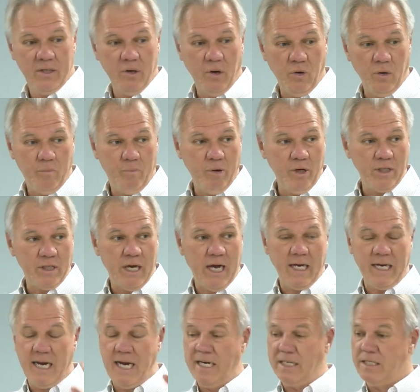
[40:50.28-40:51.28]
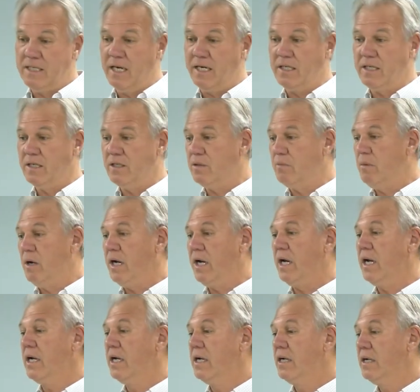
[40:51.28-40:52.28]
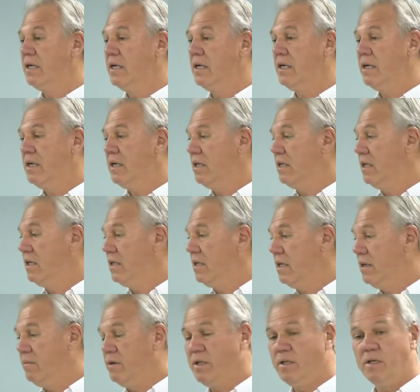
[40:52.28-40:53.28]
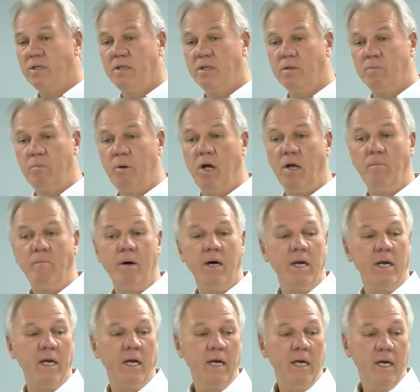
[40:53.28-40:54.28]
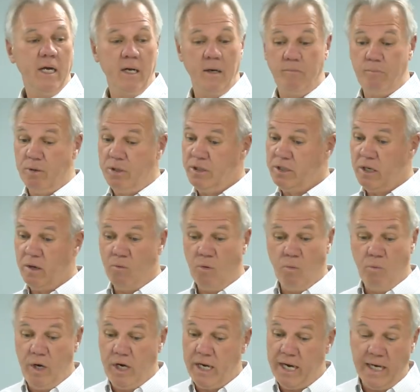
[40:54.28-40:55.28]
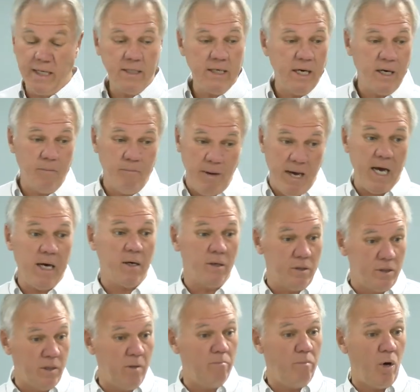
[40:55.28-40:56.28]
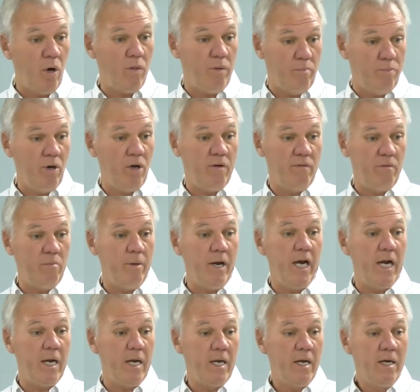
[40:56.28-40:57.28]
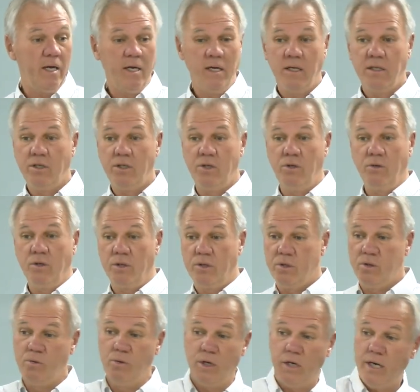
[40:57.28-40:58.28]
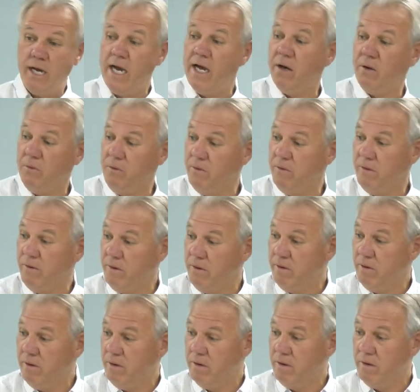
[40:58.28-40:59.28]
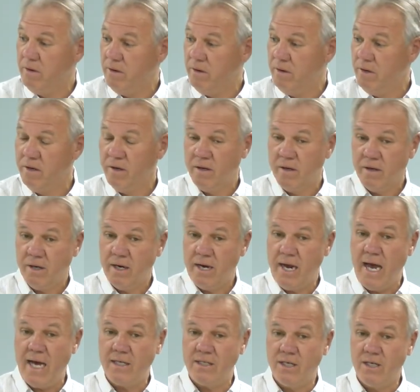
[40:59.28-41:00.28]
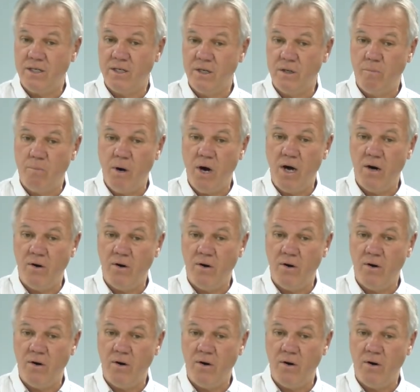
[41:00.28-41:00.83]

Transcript: and told the priest, I can't take this money. You this is blood money. And the priest said, Well, we can't take it back because it bought the blood of a man. Judas threw it down, cast it to the